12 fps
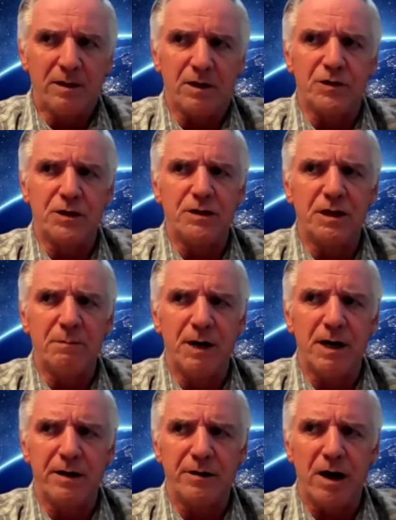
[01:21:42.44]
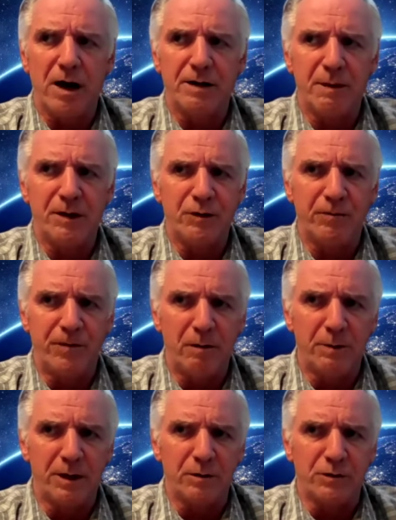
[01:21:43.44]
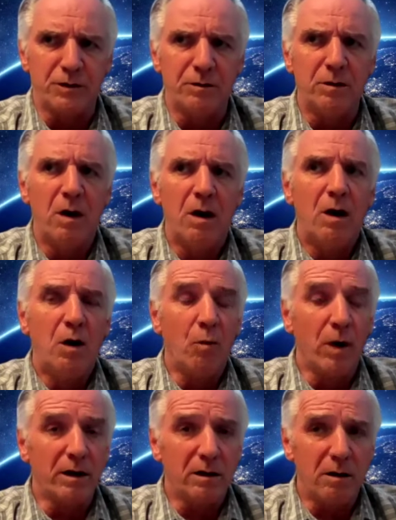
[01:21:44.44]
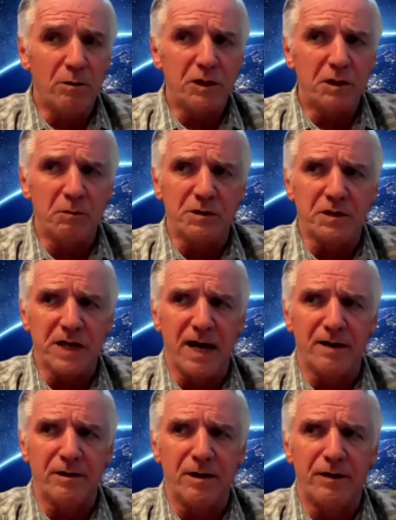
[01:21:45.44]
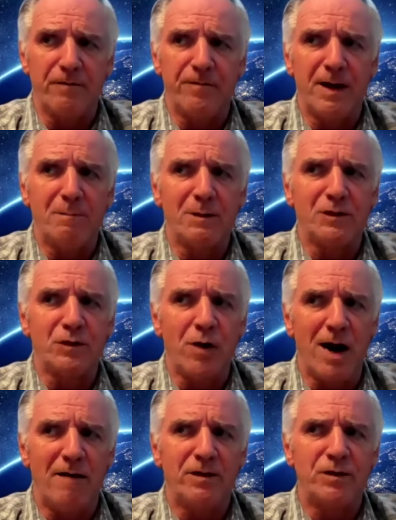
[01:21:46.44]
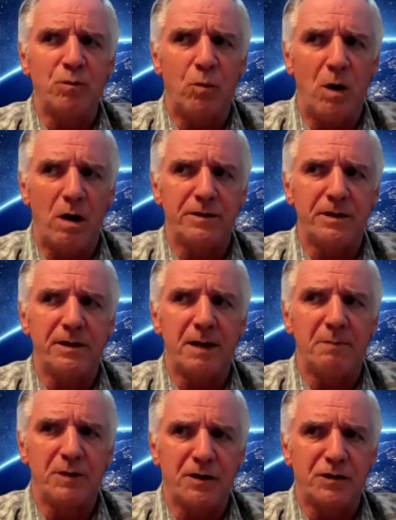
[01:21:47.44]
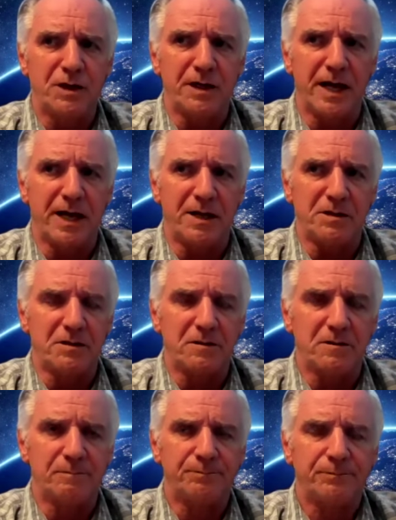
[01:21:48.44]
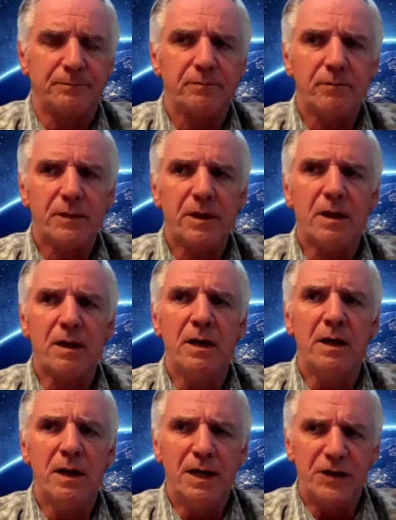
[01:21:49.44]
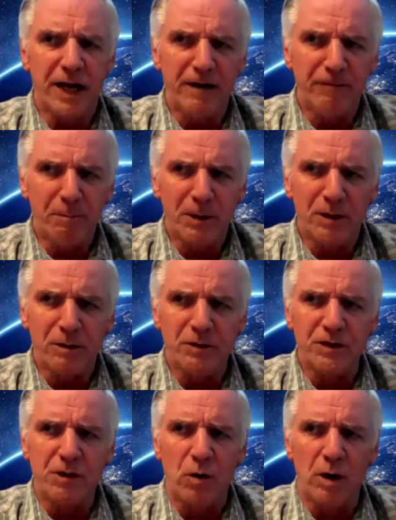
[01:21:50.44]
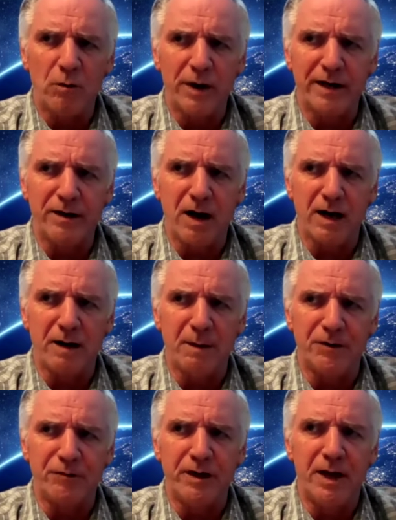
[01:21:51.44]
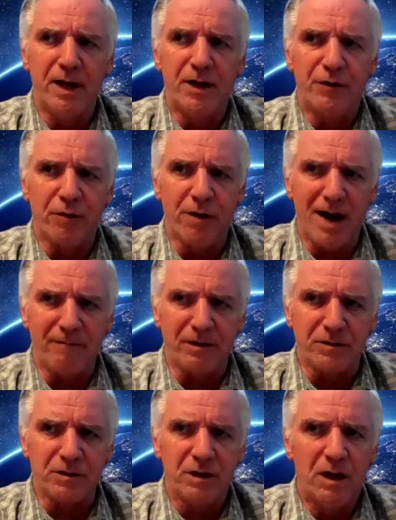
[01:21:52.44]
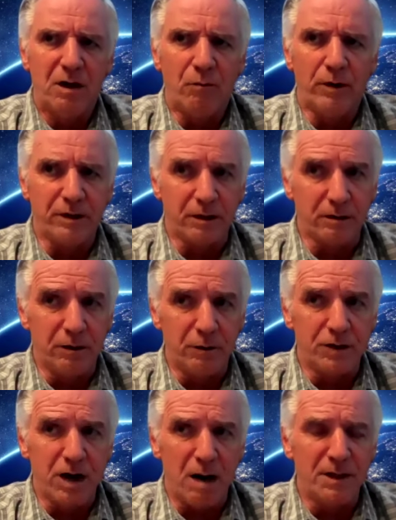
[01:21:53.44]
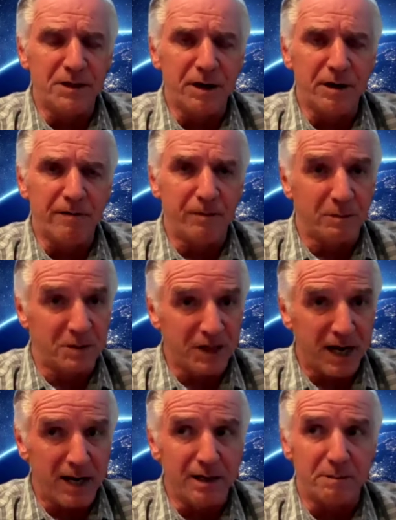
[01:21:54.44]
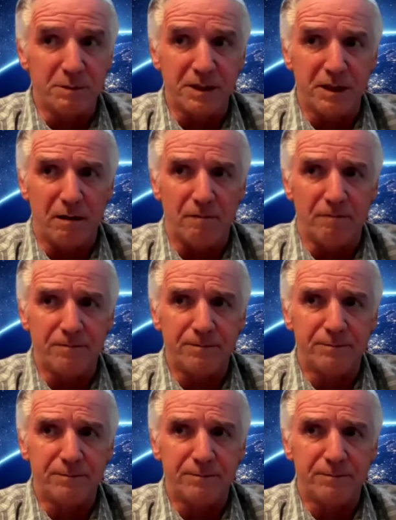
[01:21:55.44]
Now, she's an American documentary film producer who worked closely with Stanton on the famous Travis Walton abduction case. Jennifer produced the award-winning documentary Travis, which includes commentary from Stanton himself.